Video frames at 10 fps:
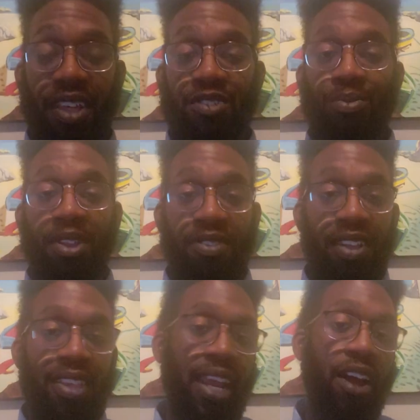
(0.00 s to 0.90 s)
That's one
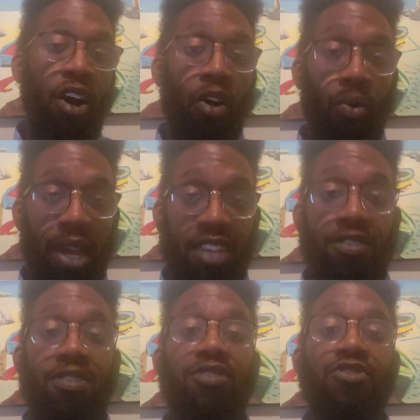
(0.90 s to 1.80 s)
thing that I
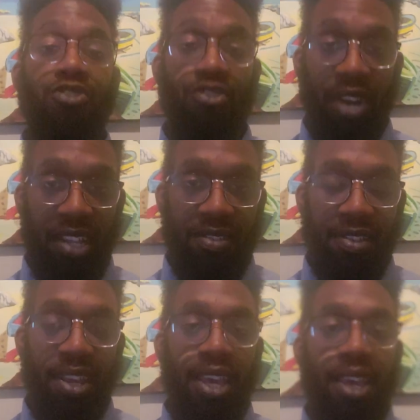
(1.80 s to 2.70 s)
always stress,